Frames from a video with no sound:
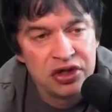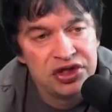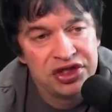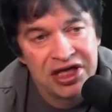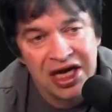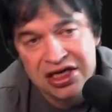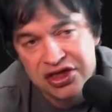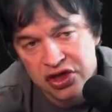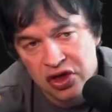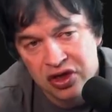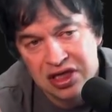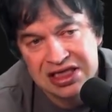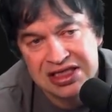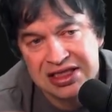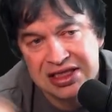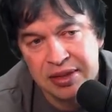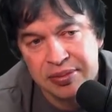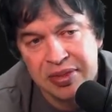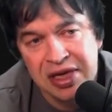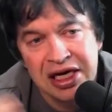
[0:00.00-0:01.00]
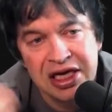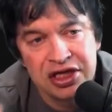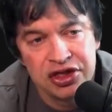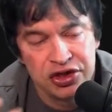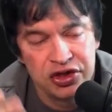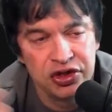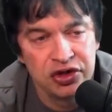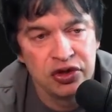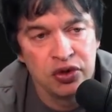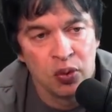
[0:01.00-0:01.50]
JSON is similar
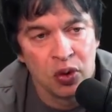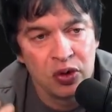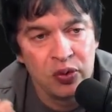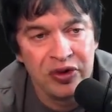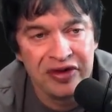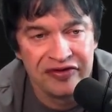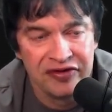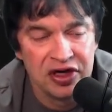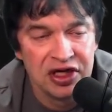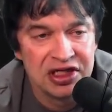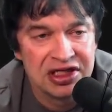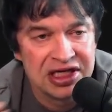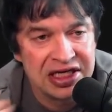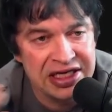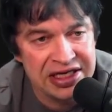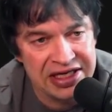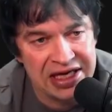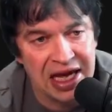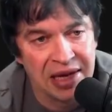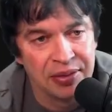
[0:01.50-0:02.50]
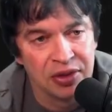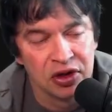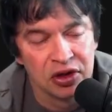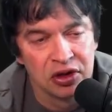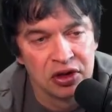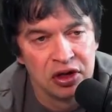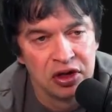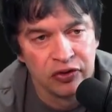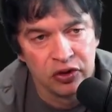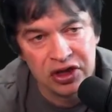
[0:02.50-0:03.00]
to what we've learned in
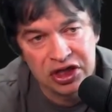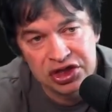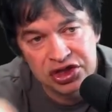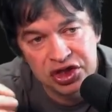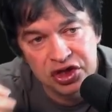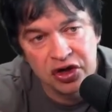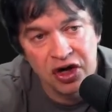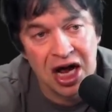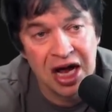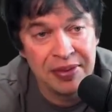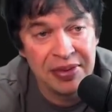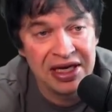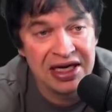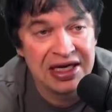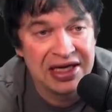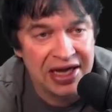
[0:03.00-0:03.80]
YAML for describing